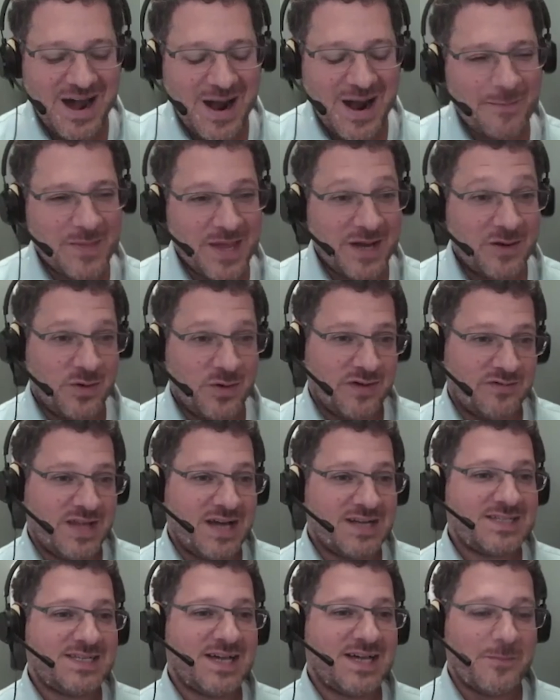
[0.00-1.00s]
And we have
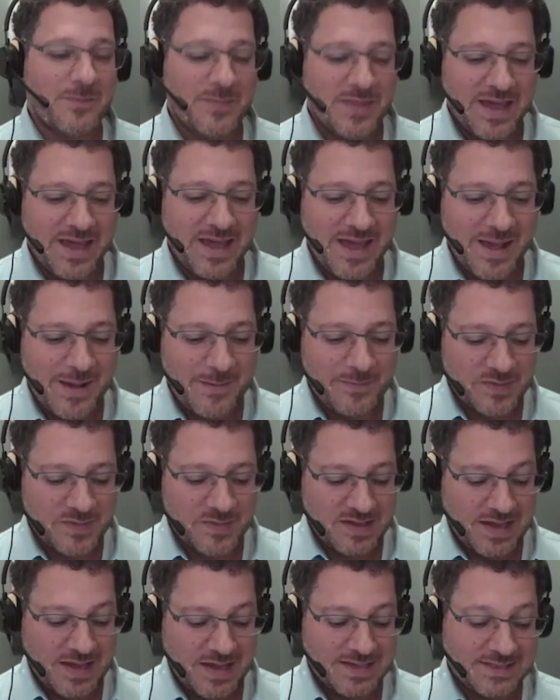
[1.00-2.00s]
done some
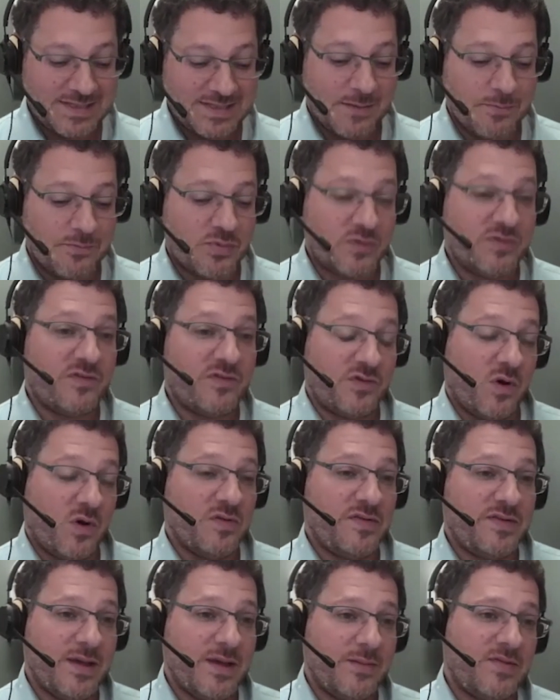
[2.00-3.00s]
proof of
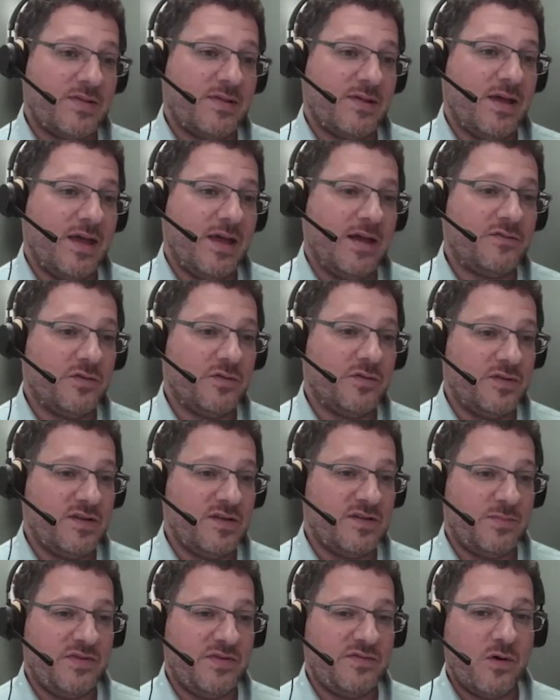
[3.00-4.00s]
concepts for
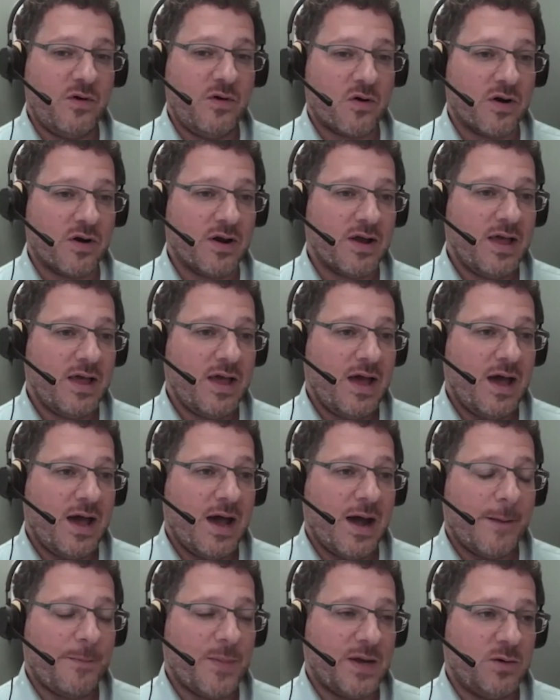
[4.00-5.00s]
these before,
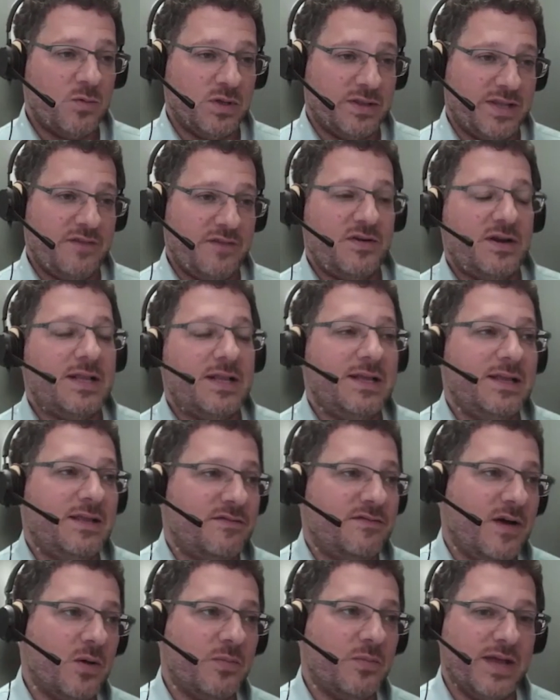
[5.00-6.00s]
and we'll definitely
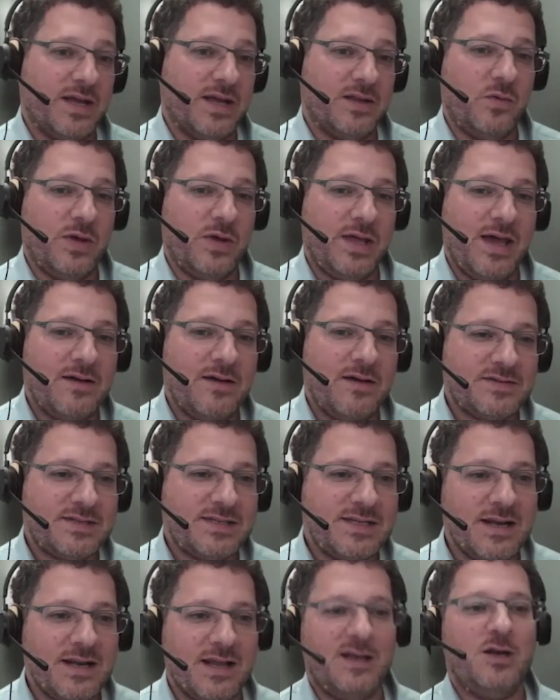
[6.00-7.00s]
develop that. We have
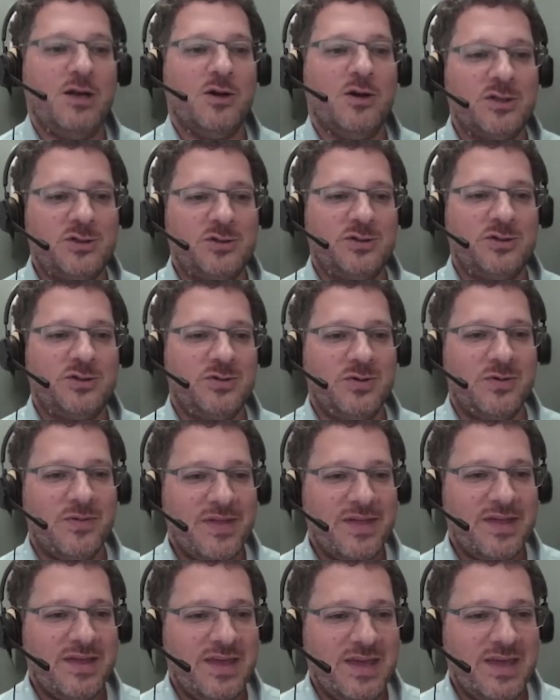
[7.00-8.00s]
still a lot to do,
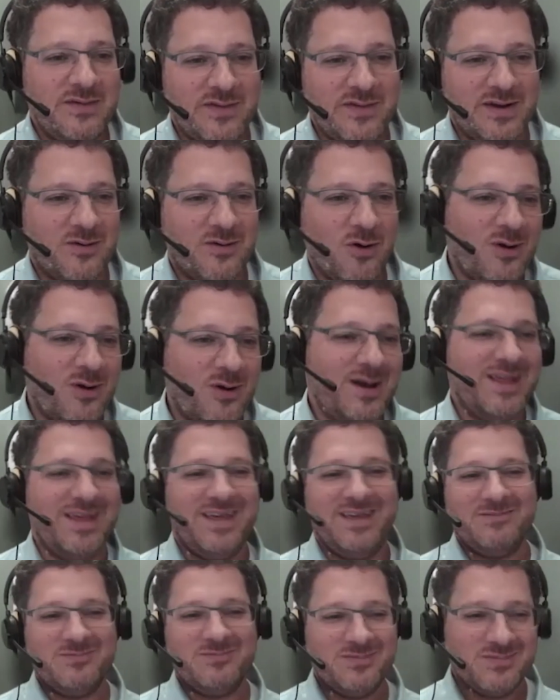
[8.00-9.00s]
even
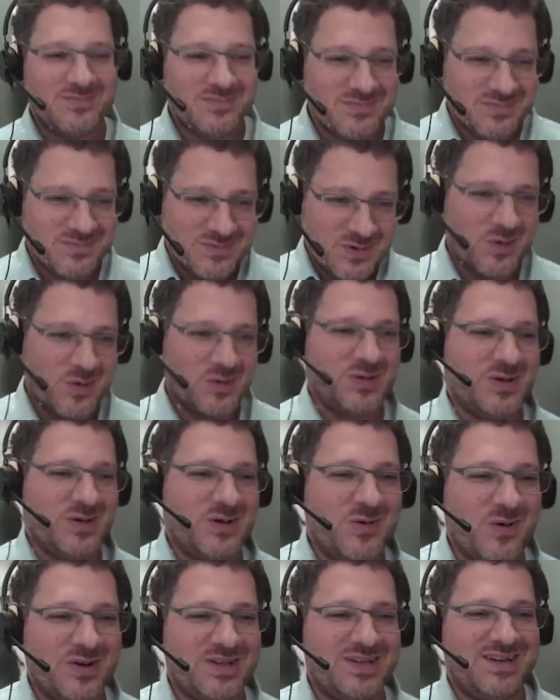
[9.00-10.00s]
only quote
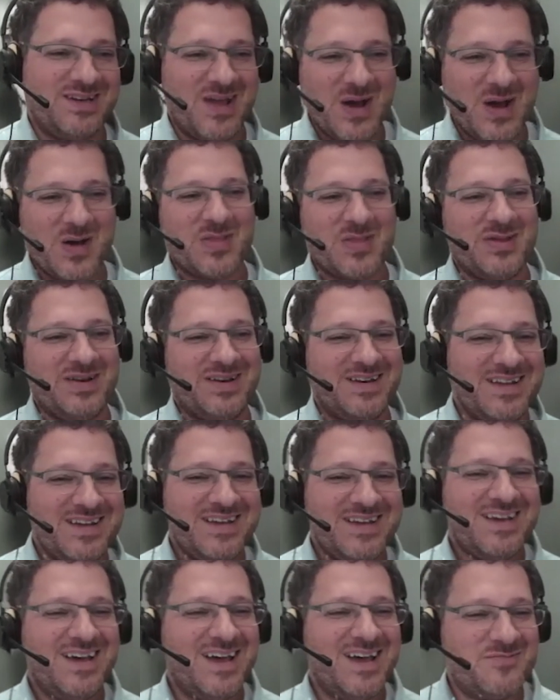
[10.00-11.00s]
unquote in health
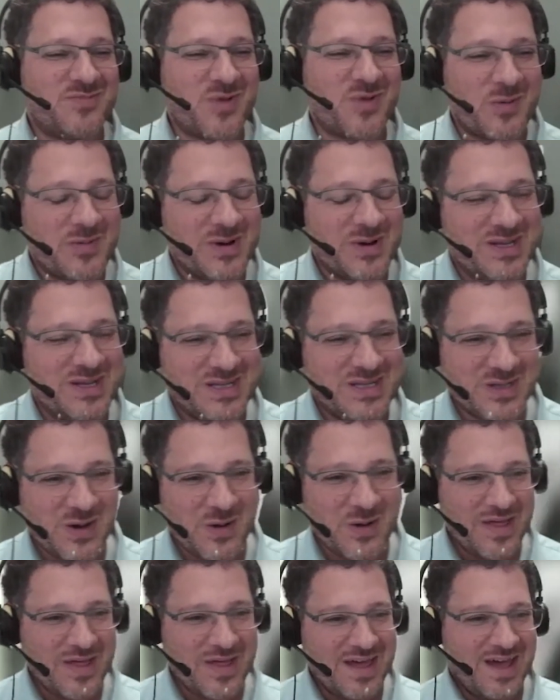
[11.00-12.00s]
and property.
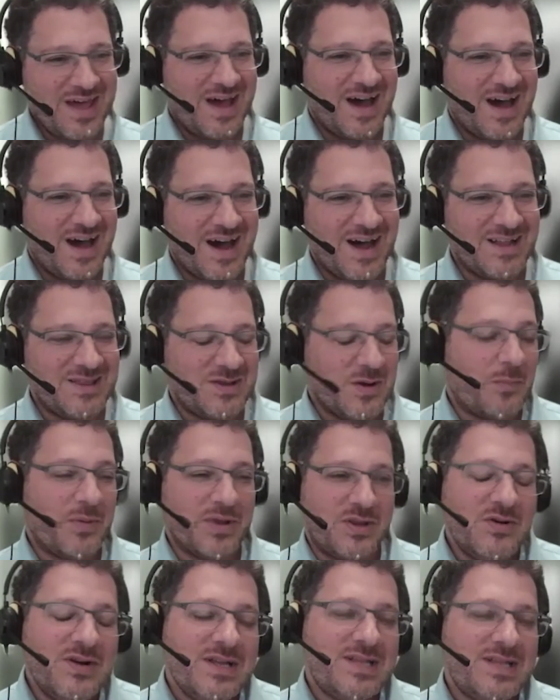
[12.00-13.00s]
So the
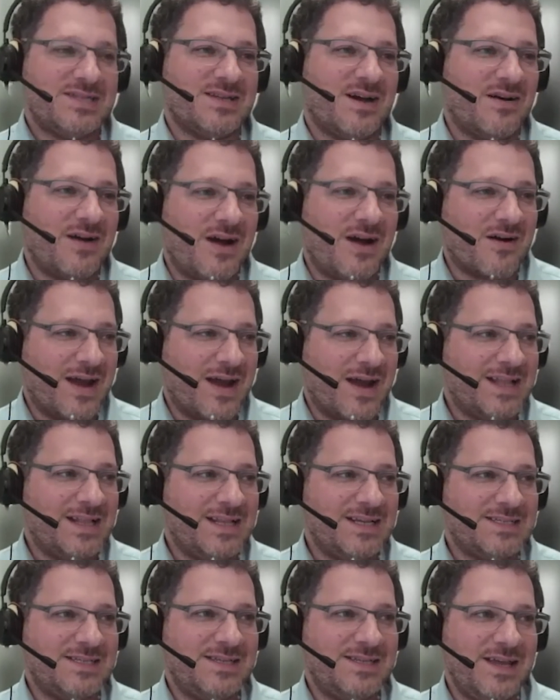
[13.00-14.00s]
opportunities are
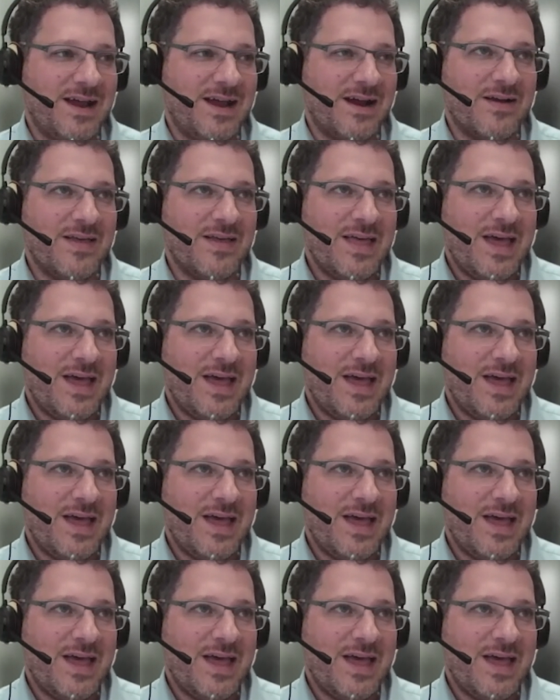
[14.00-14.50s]
endless there.